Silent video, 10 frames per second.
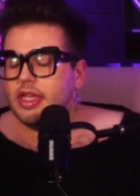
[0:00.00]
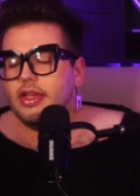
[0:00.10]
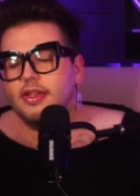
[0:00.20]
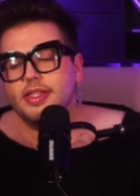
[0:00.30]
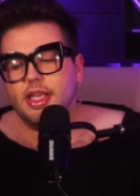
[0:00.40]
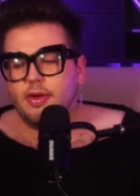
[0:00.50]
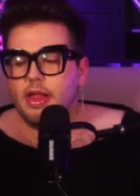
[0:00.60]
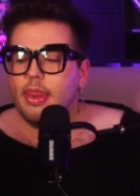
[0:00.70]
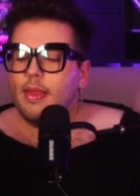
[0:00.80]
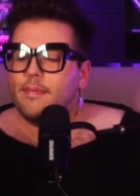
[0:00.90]
So
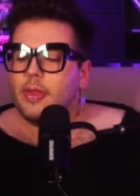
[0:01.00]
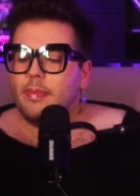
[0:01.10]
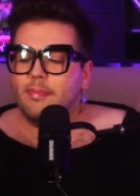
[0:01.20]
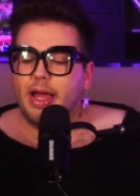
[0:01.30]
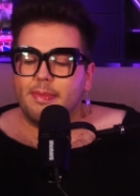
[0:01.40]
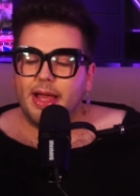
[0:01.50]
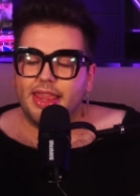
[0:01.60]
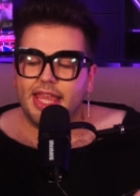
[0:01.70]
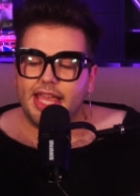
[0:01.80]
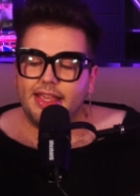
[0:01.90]
my my
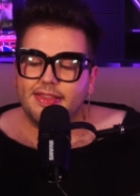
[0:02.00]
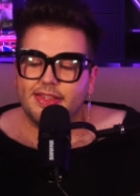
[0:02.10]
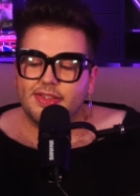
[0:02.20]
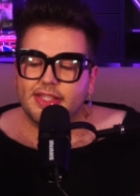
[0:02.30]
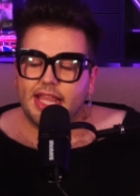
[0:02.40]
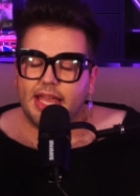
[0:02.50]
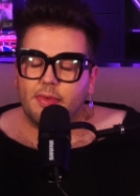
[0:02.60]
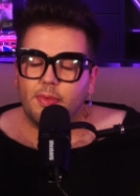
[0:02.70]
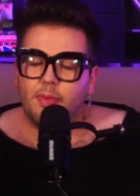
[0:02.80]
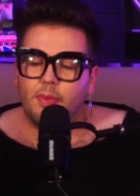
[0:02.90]
thing is is just like
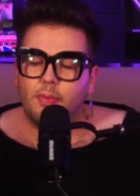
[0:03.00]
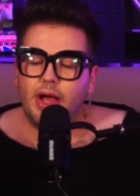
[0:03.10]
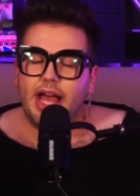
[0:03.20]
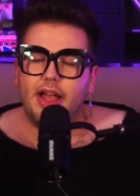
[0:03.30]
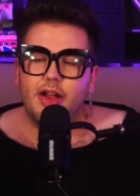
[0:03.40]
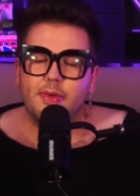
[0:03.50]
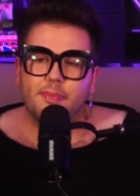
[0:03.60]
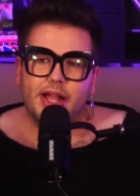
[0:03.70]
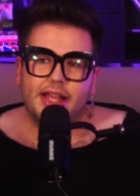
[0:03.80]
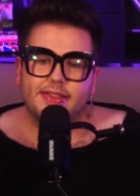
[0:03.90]
why aren't
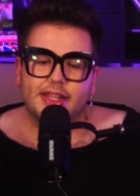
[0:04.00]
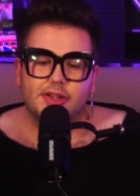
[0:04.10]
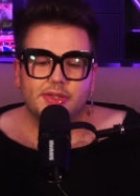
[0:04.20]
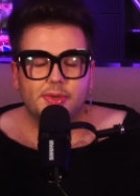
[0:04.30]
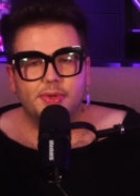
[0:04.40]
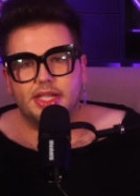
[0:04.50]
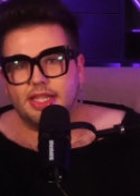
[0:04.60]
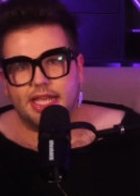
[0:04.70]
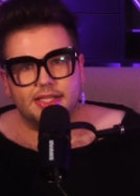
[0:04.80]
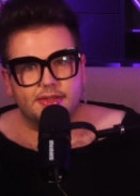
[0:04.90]
brands that are sold in
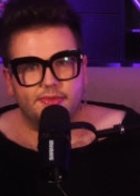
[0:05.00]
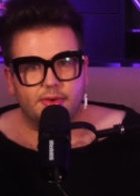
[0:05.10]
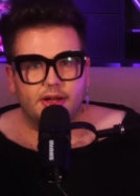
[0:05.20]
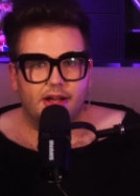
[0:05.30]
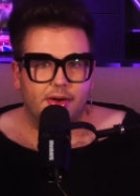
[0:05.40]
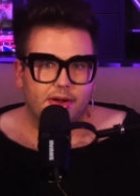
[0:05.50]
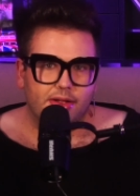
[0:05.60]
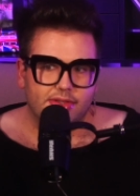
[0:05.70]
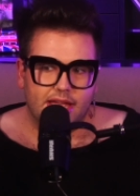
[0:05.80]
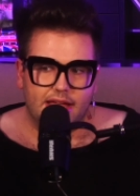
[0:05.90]
like Sephora or
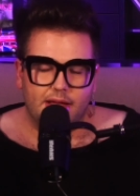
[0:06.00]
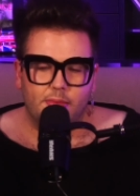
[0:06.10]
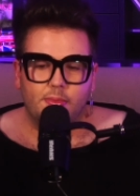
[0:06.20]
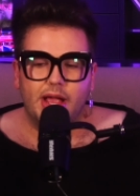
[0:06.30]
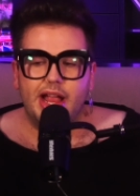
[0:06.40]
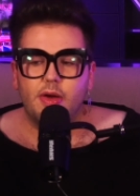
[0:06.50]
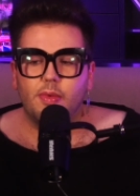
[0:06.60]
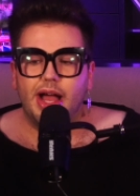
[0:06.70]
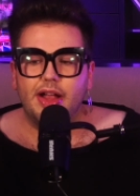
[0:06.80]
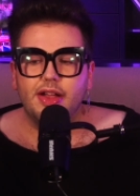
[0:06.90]
Ulta where
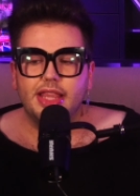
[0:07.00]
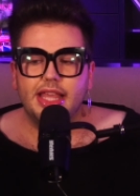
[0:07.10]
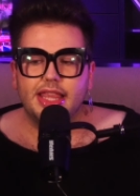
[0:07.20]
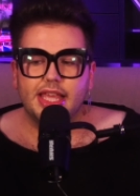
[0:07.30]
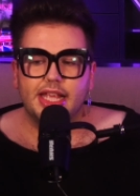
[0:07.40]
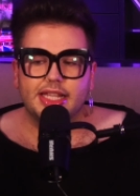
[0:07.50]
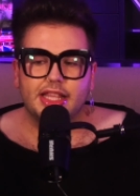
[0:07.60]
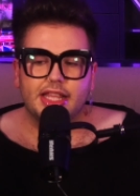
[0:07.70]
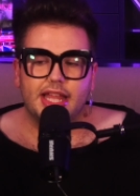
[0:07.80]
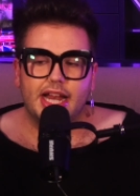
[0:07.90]
why aren't they thinking down
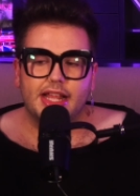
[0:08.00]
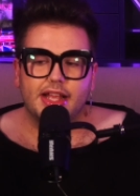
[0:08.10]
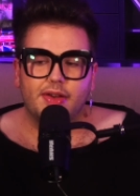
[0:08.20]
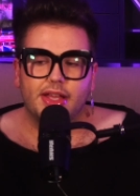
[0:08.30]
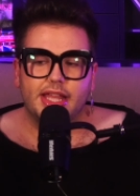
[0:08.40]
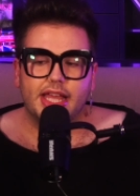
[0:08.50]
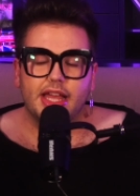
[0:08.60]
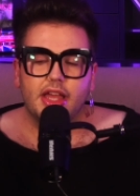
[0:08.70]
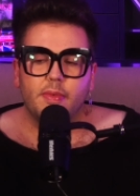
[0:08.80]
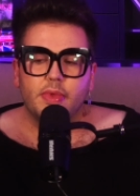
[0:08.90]
the line and going like,
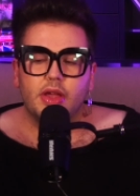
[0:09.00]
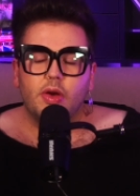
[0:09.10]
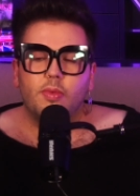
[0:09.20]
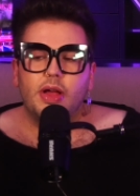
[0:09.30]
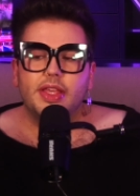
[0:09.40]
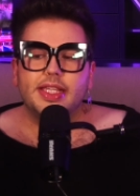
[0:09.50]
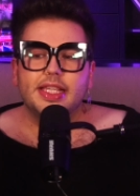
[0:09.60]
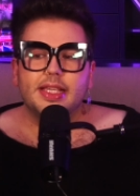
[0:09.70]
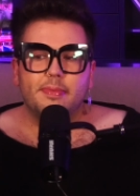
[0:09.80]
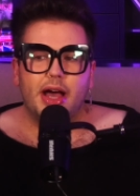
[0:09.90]
well, this
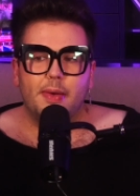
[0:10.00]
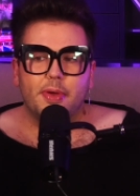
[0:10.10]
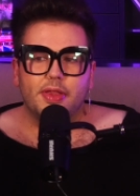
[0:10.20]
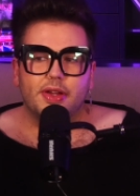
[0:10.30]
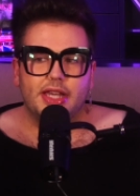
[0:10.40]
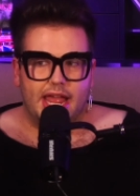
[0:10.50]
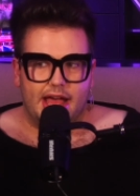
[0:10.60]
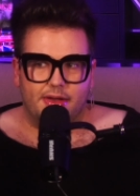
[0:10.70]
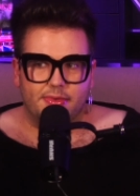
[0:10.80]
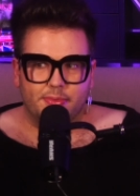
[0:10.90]
isn't popular now,